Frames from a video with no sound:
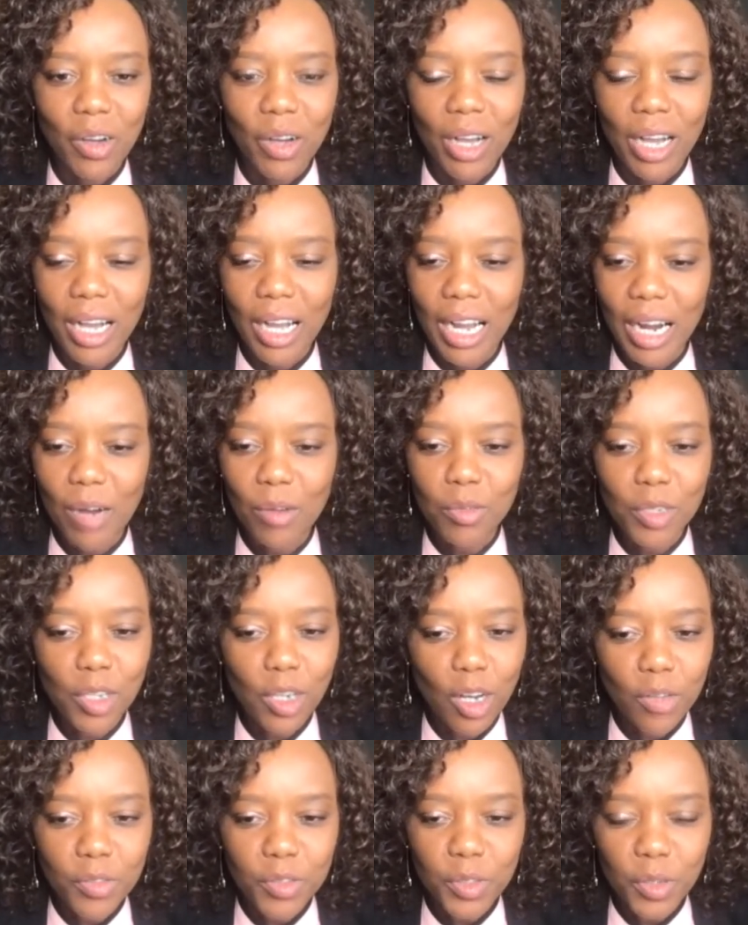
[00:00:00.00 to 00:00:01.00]
I would
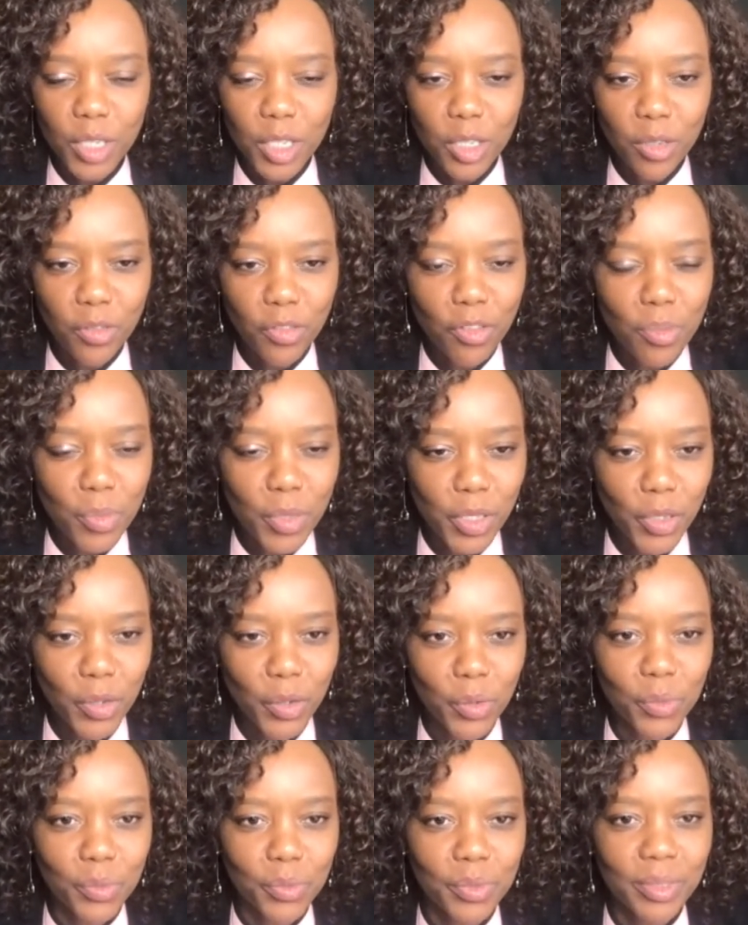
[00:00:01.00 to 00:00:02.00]
love to hear from
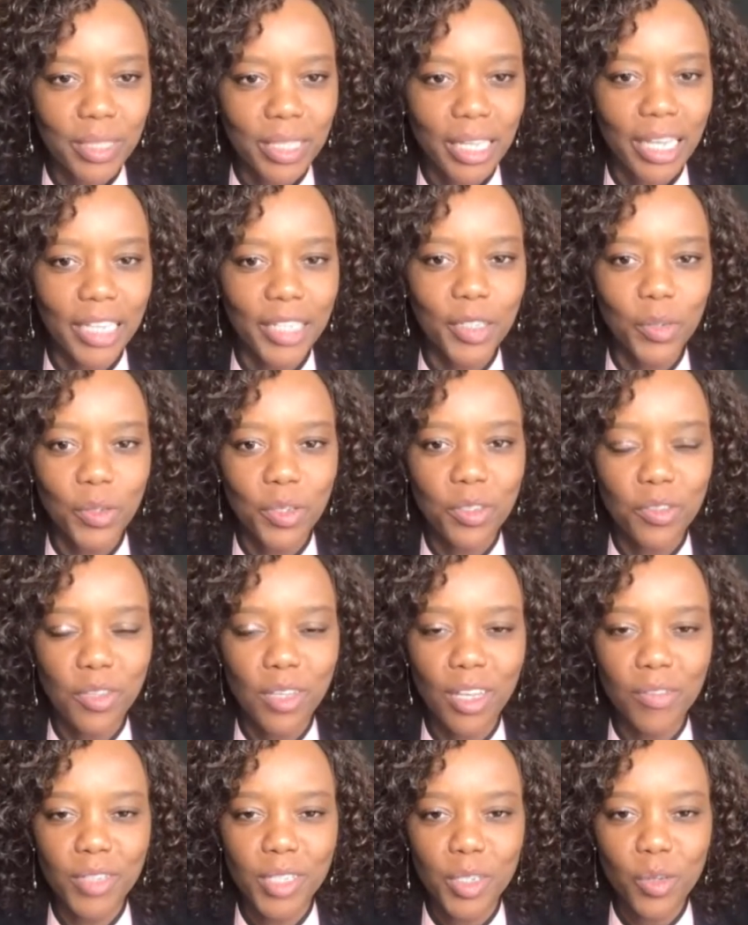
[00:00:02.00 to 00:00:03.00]
you and know if you
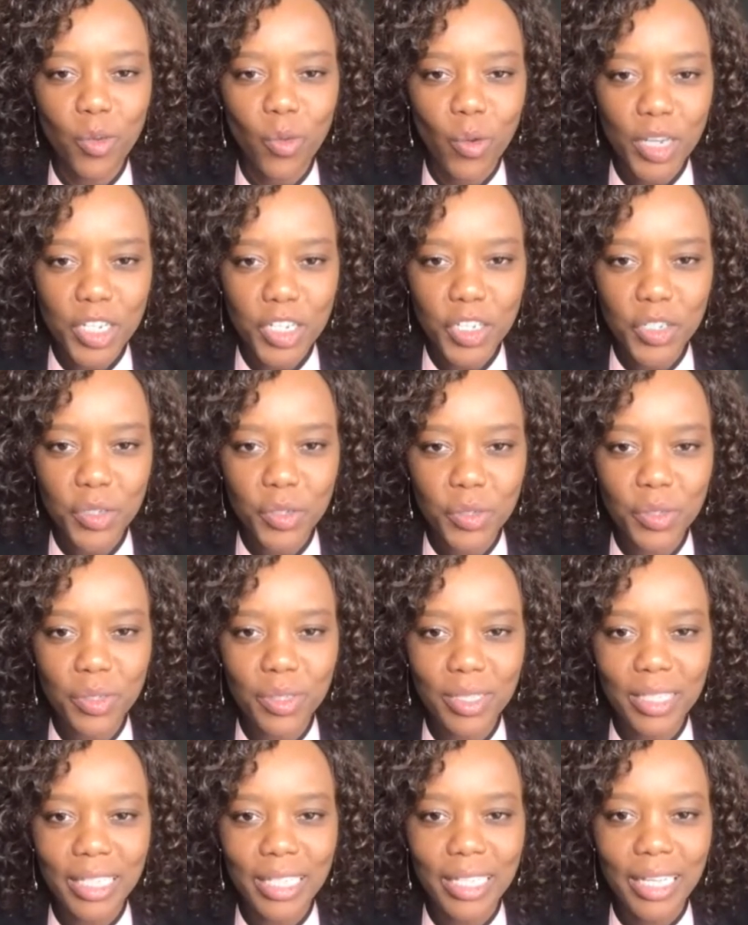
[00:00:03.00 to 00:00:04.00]
have any
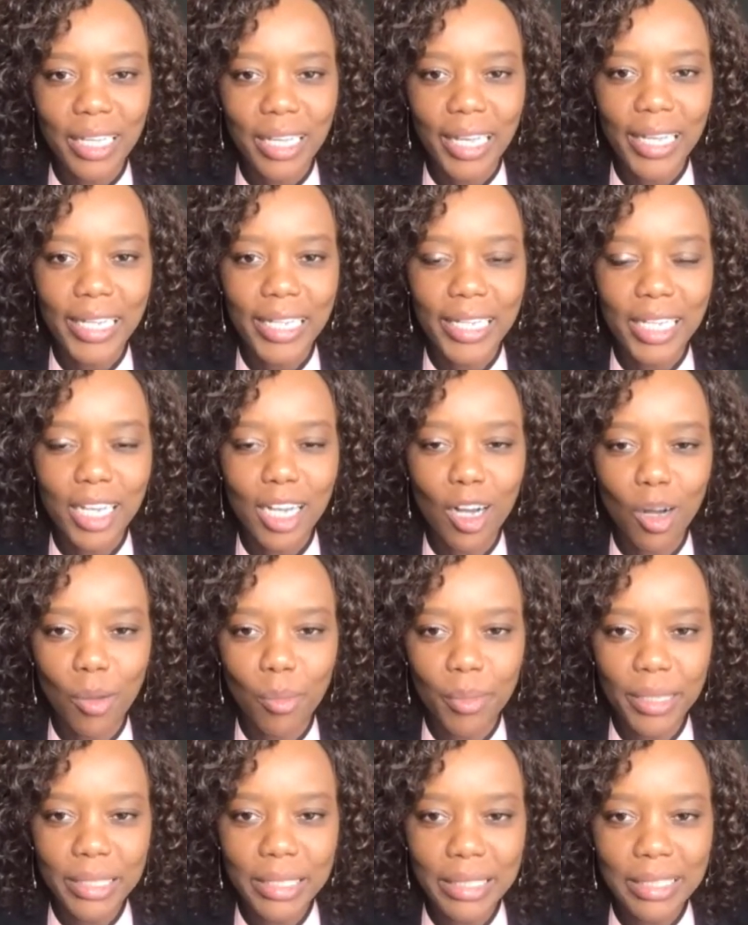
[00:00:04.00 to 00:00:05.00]
question, any
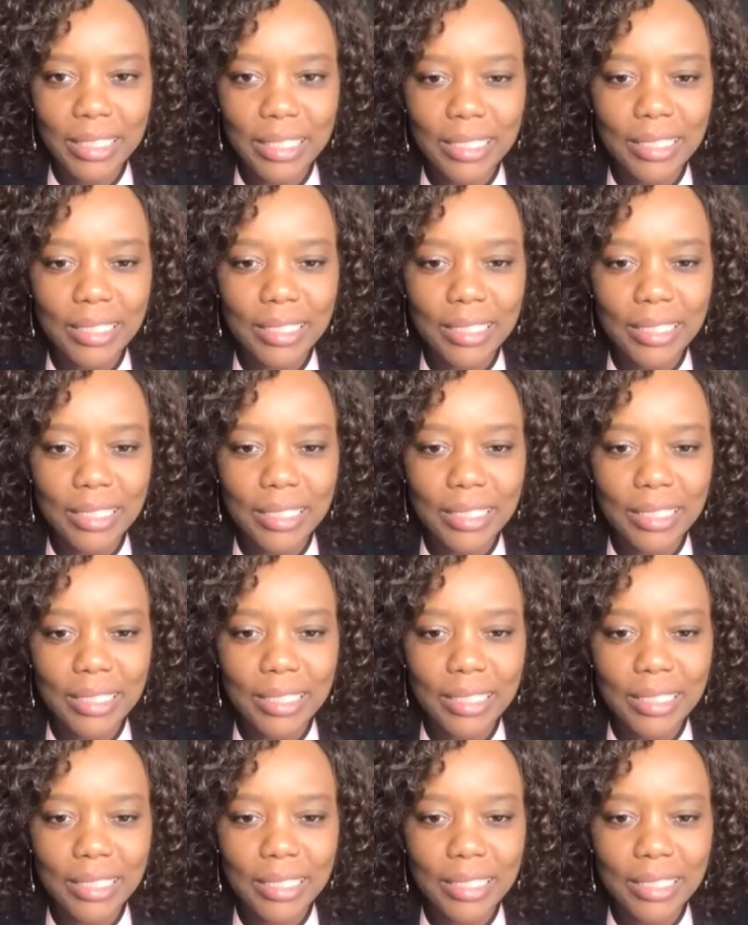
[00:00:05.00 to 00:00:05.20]
comment.